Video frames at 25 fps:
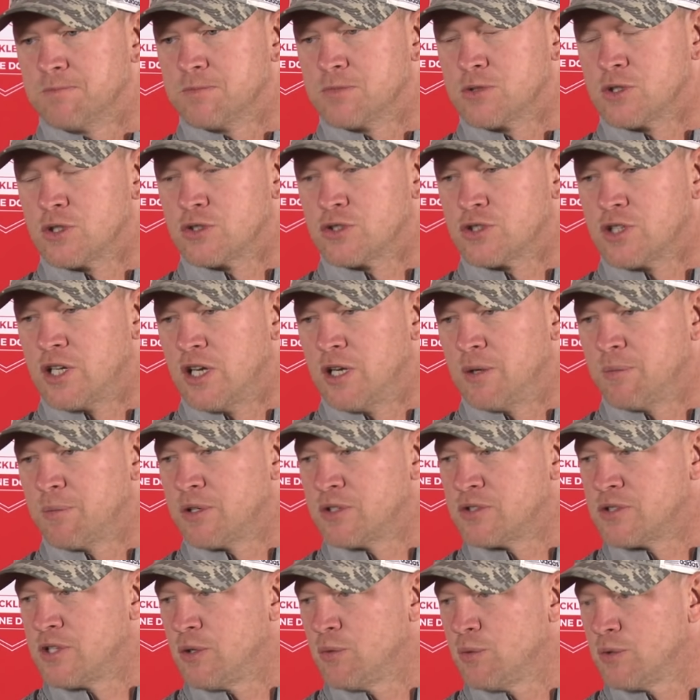it's a shame
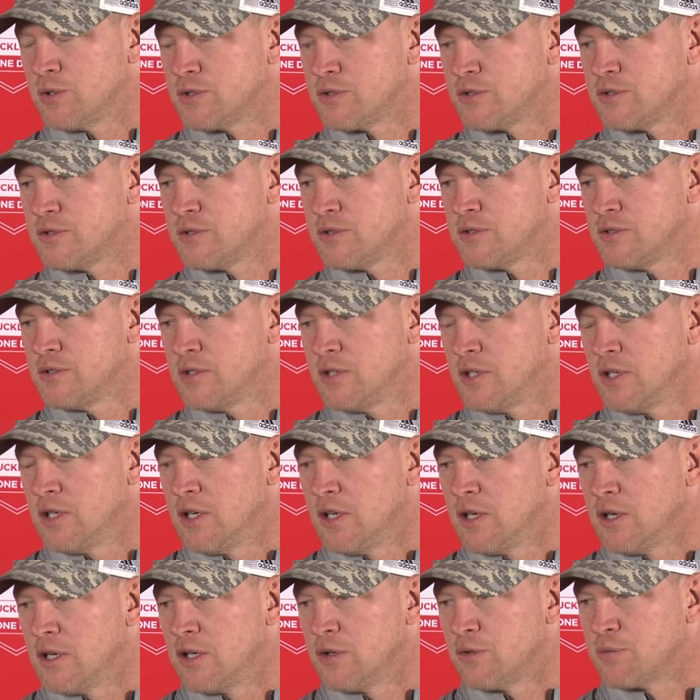because he was
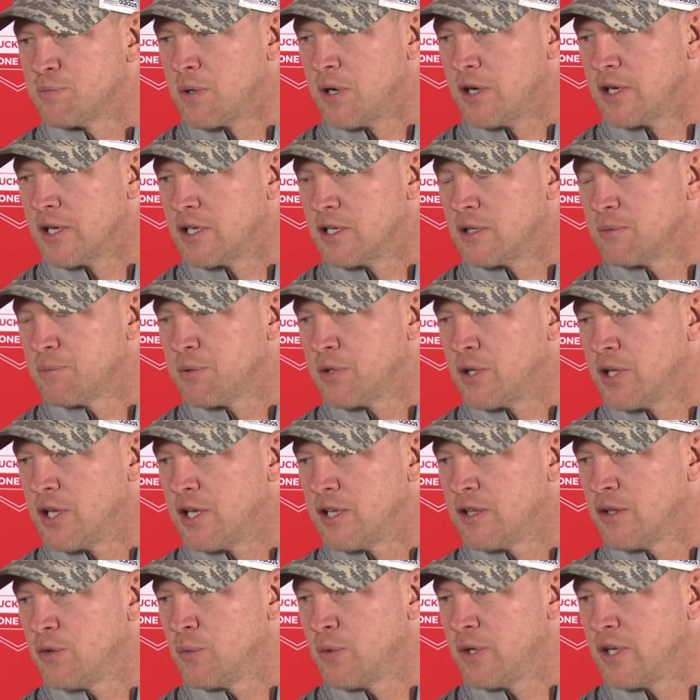probably going to
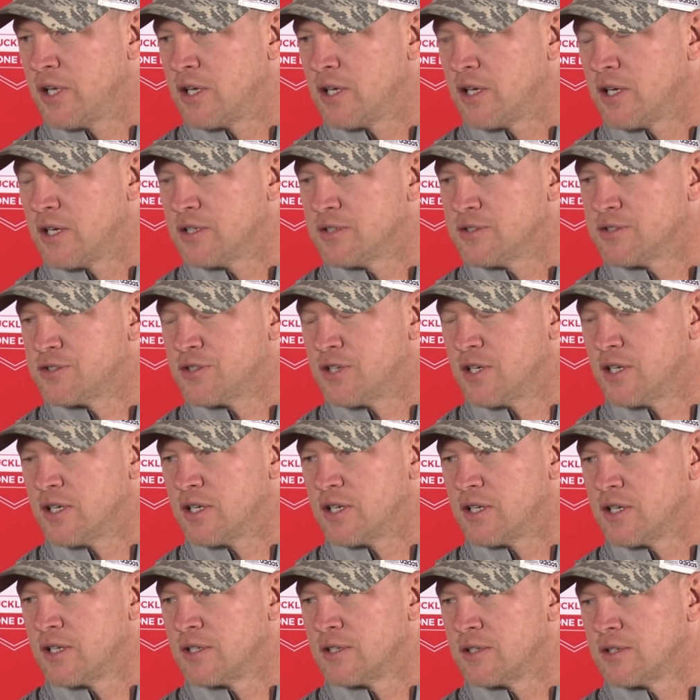play the week he got
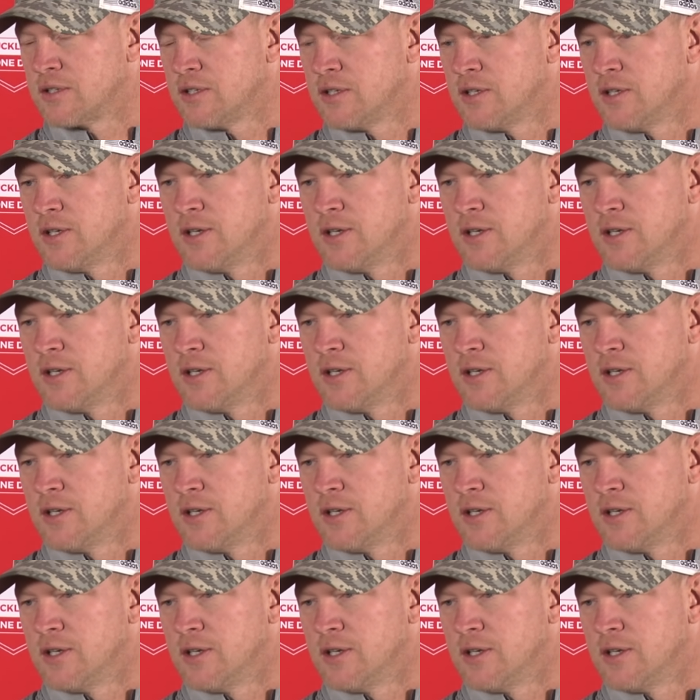sick, and